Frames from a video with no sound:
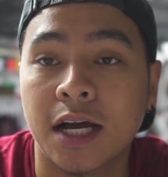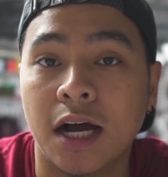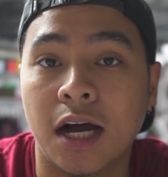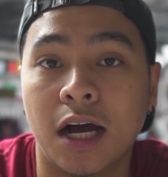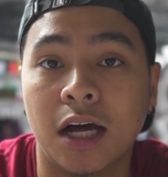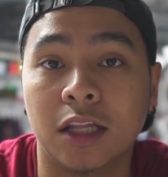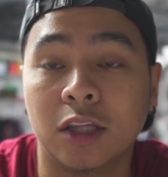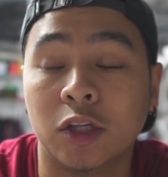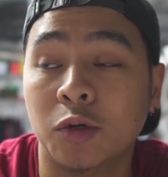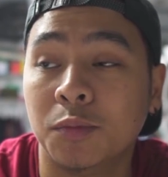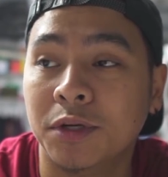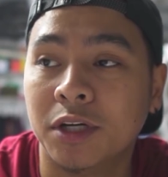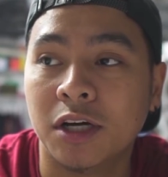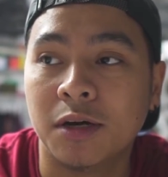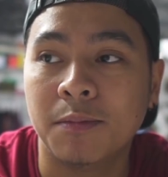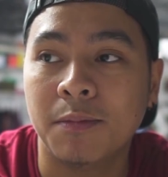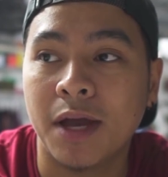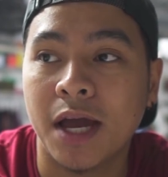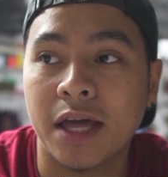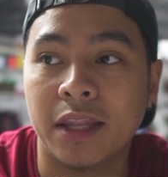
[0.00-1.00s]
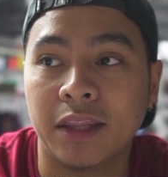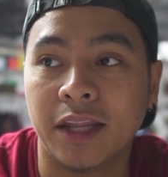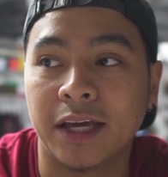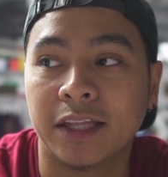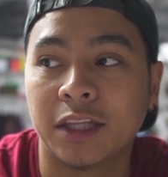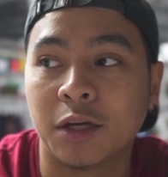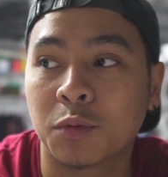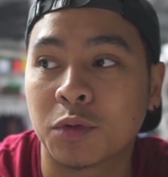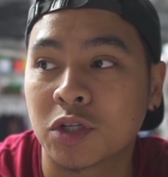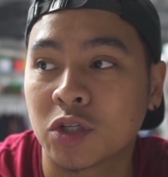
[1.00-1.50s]
aluminum and
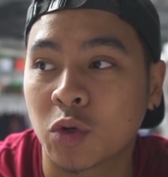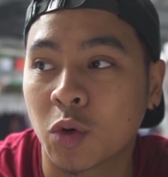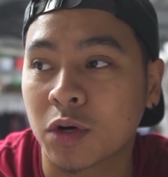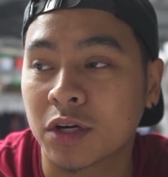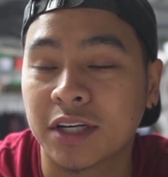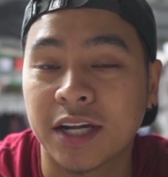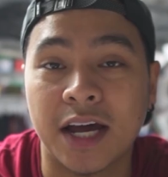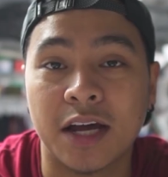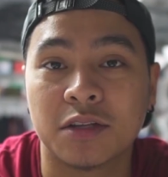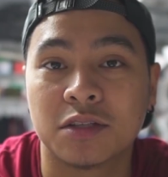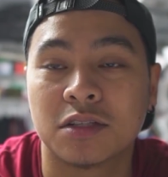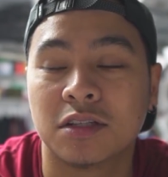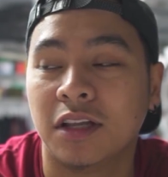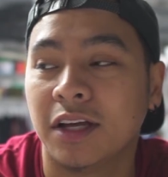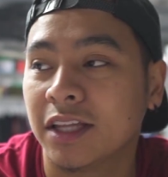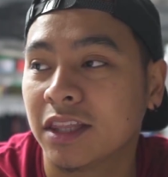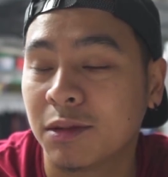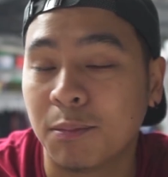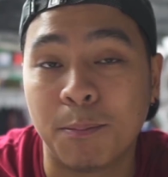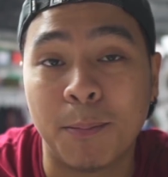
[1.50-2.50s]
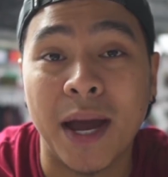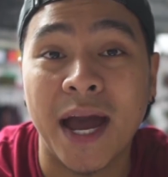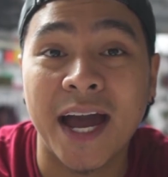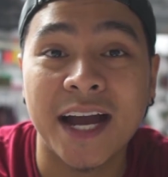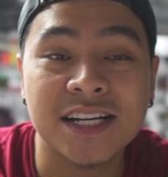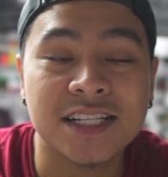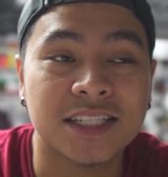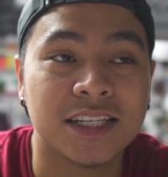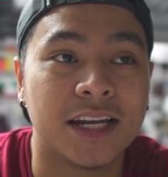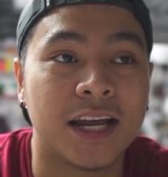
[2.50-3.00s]
like they were torqued down to like the
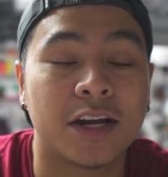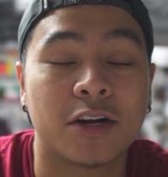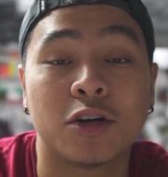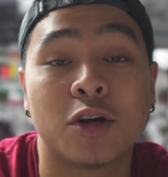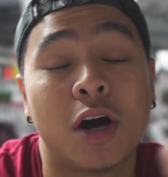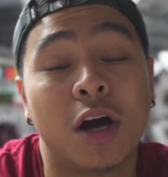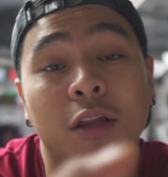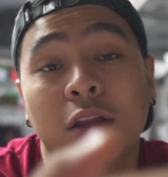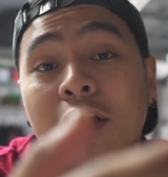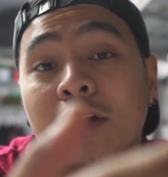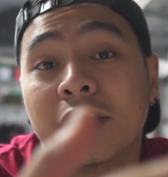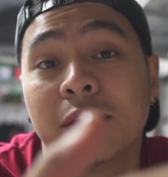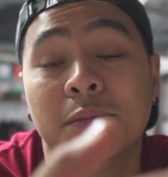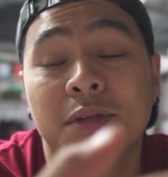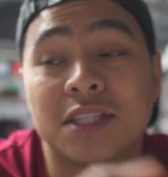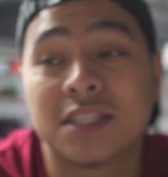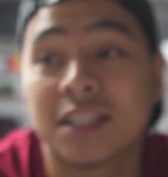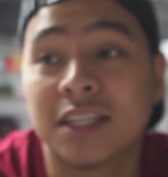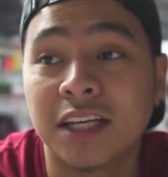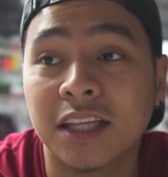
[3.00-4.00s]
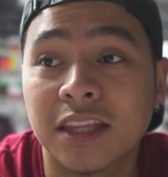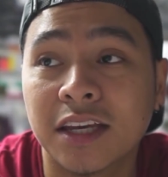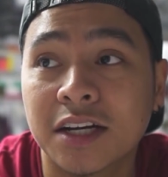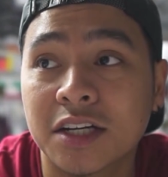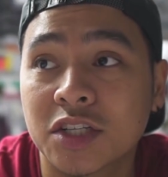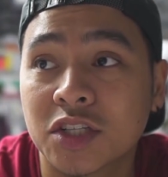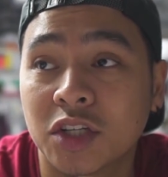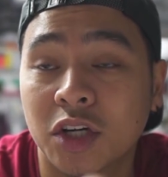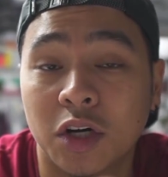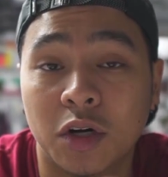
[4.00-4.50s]
max, and I don't know how long they've been sitting there.
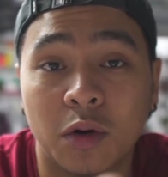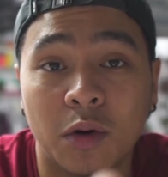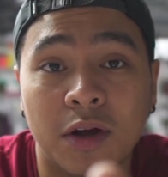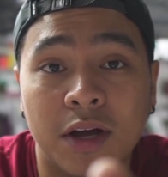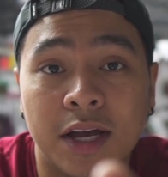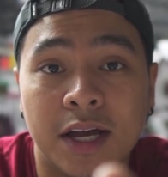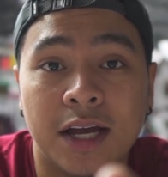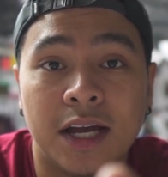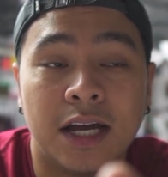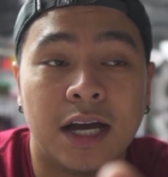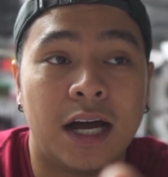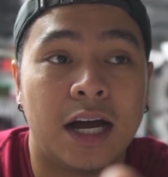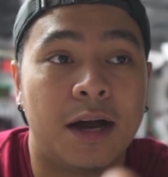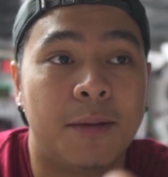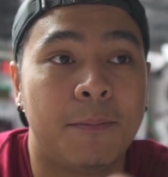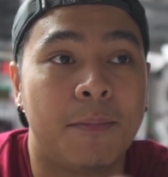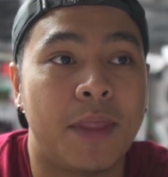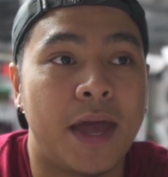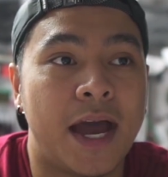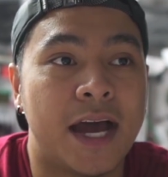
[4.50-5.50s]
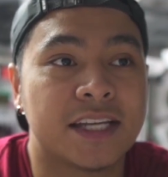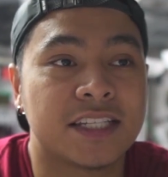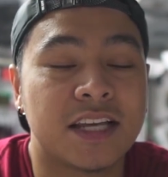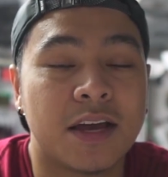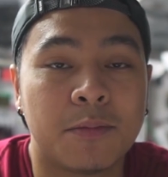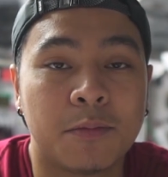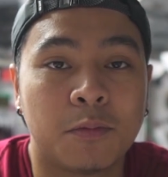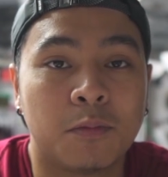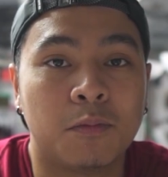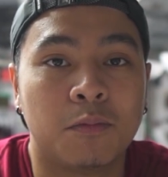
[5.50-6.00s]
So as
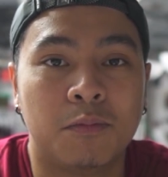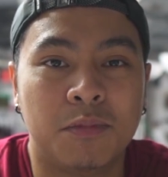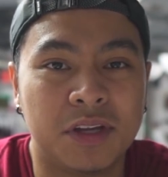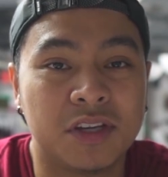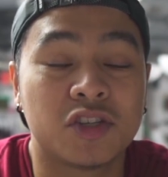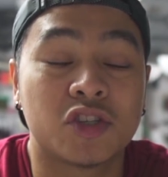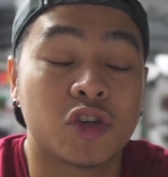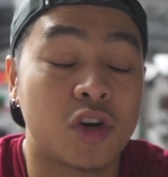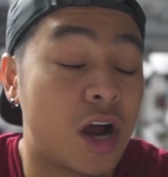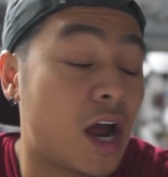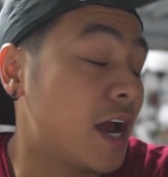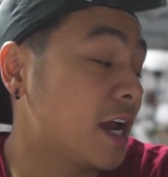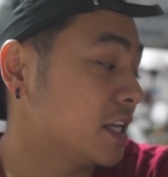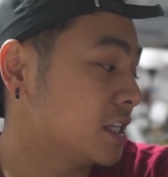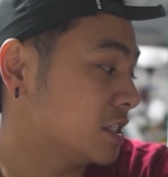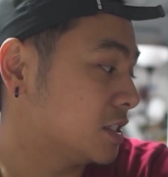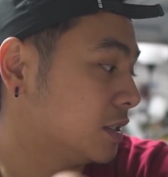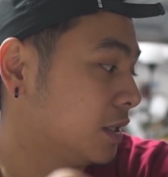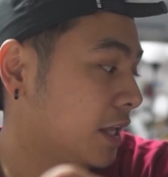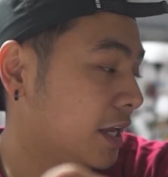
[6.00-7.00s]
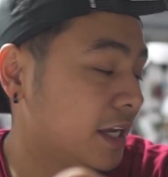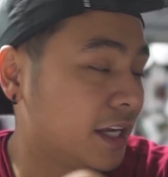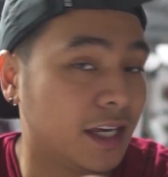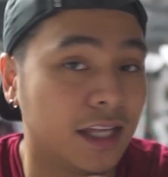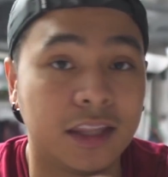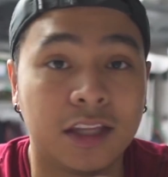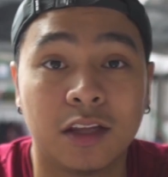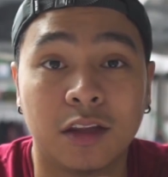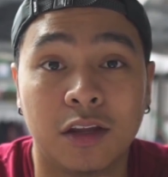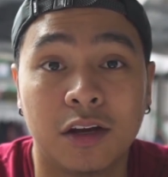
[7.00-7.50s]
I've been trying to like
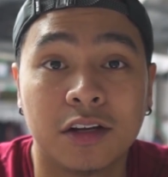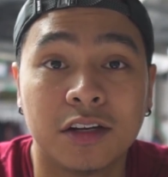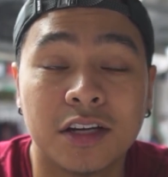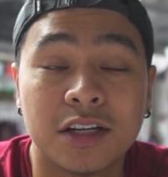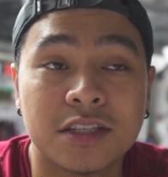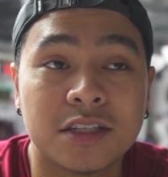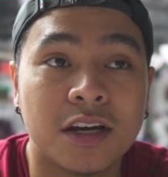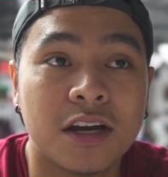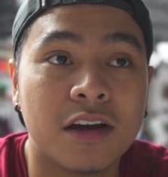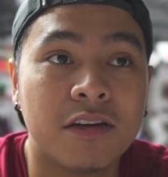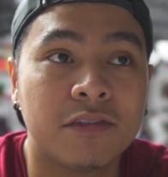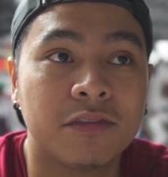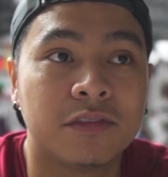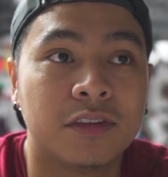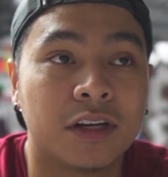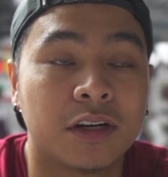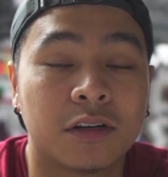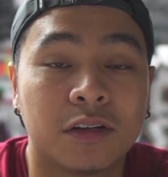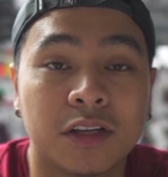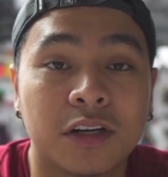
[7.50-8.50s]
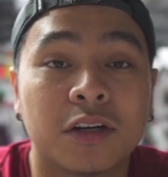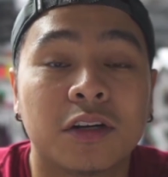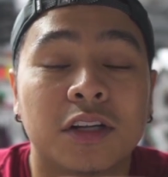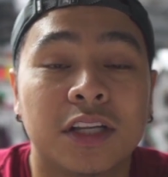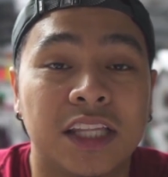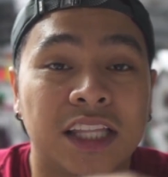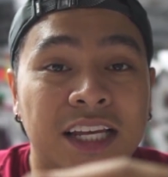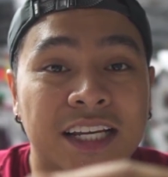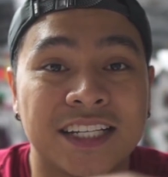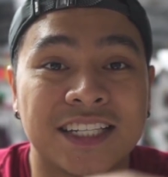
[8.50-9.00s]
get the lug nuts off, they're
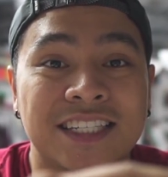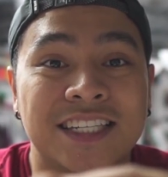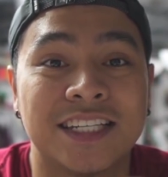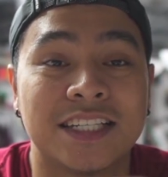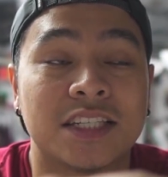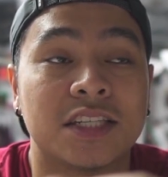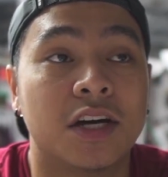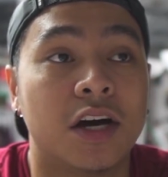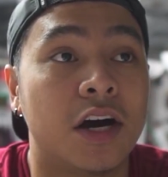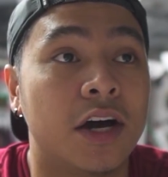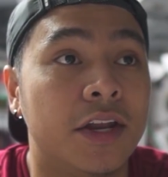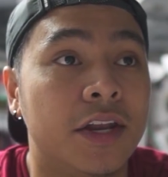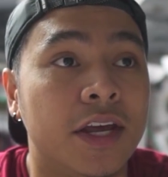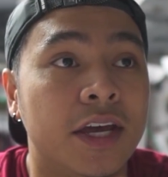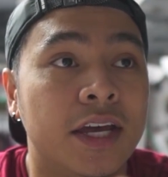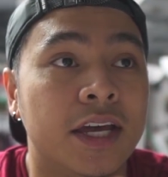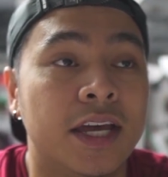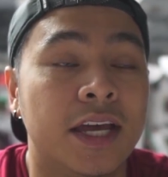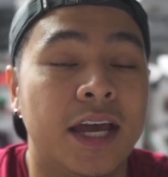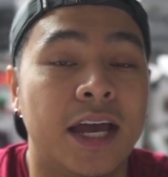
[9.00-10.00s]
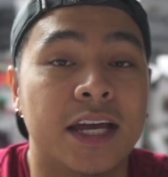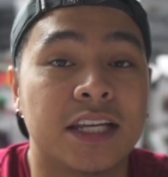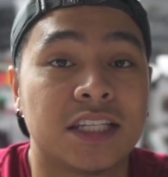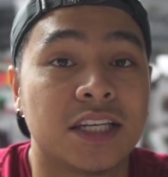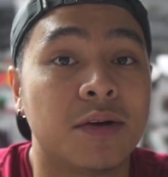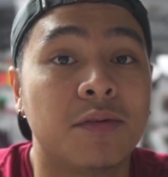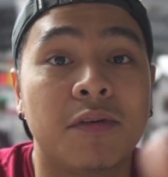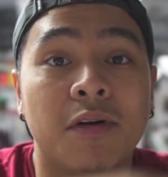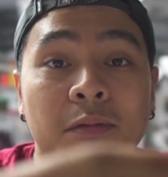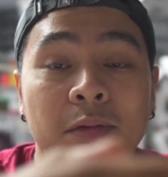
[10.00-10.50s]
literally like seized on, and
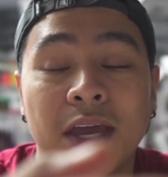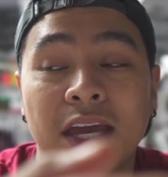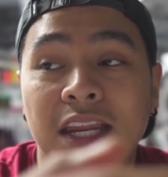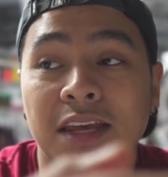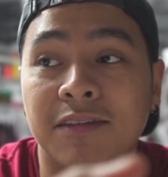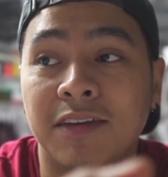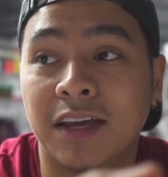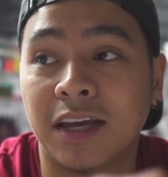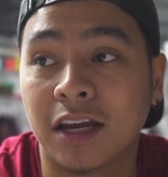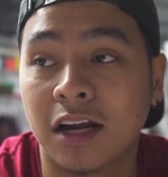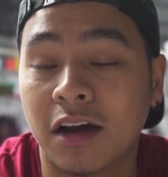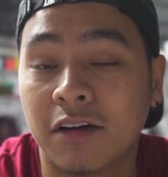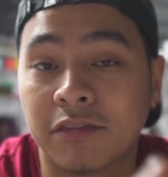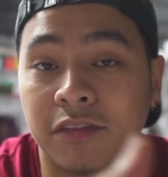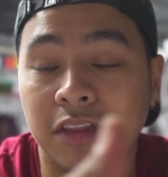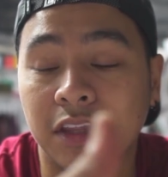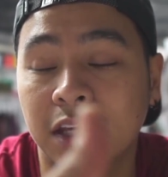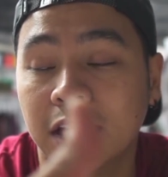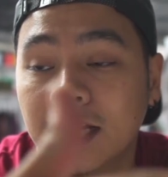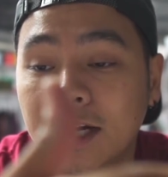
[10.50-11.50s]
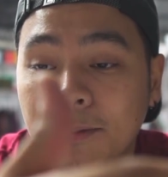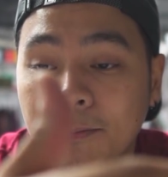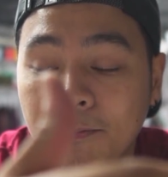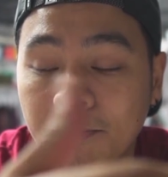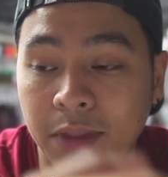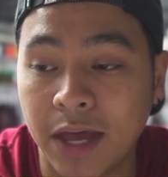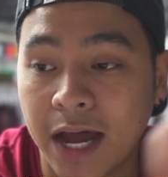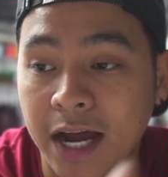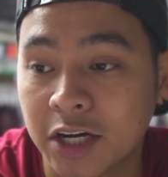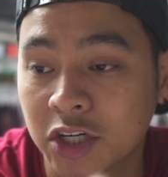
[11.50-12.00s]
some of them can't even get off the
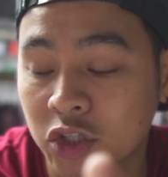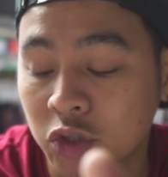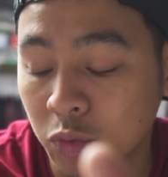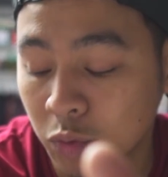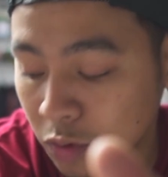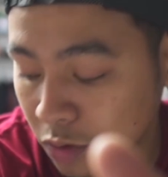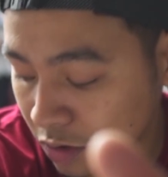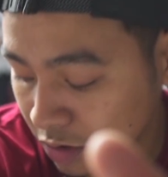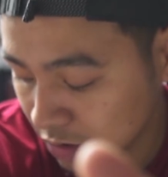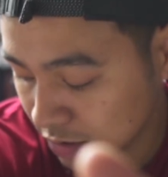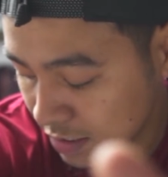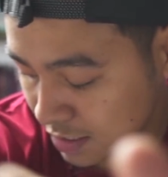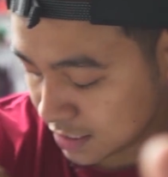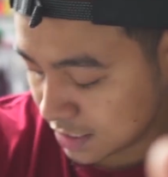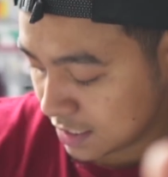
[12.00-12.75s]
actual